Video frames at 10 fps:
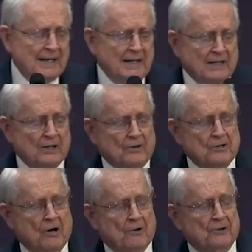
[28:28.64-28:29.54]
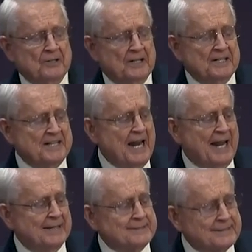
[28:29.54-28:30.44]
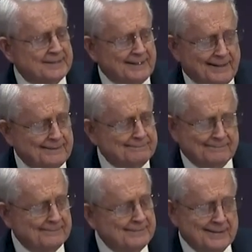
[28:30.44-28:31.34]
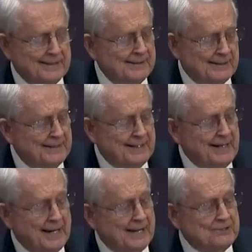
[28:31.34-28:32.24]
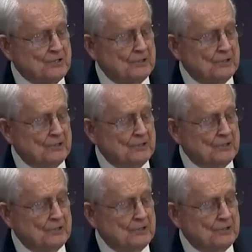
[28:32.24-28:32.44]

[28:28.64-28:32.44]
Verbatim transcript: her daughter did a dance, and he had